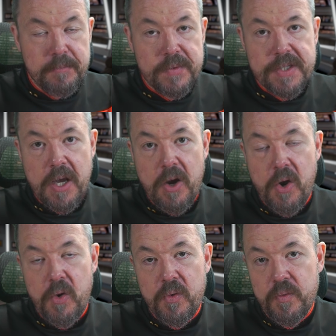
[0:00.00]

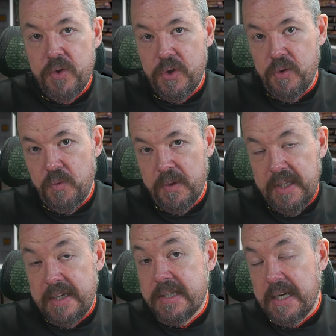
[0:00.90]
So you would
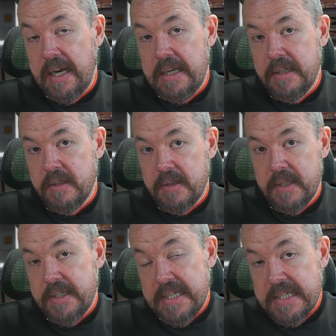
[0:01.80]
then assign a
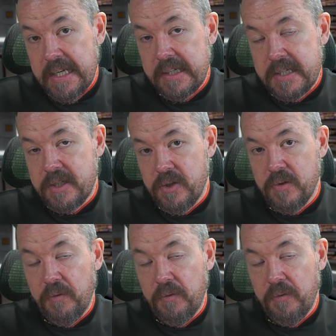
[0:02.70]
d6 to the